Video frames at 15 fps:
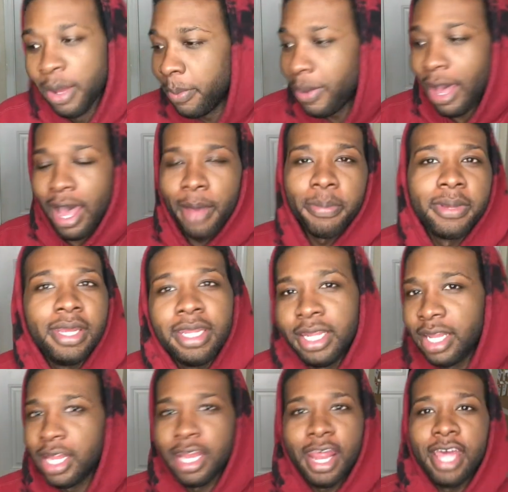pop and
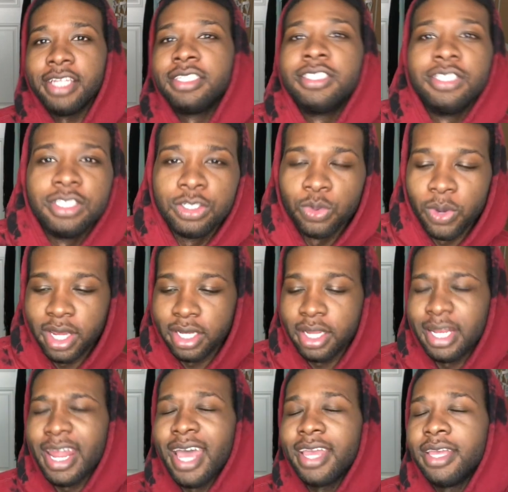then in that situation,
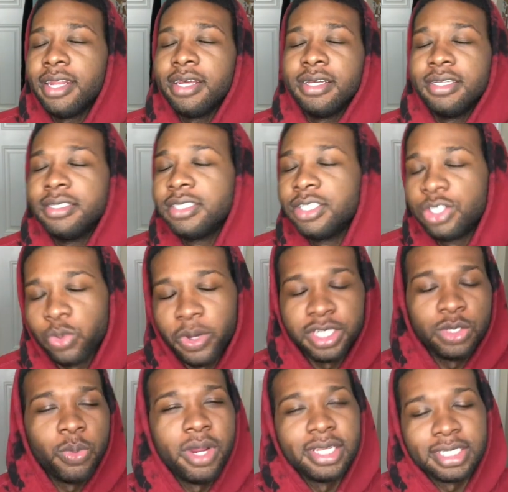not in a
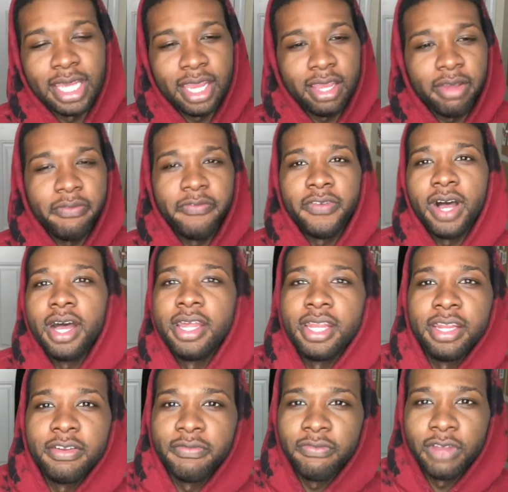situation where it's like fun
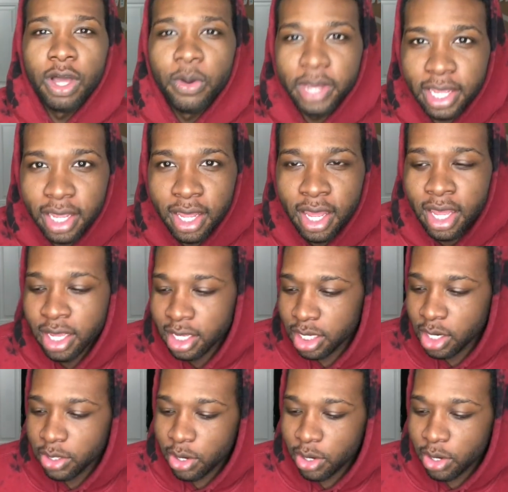and flowy, you know.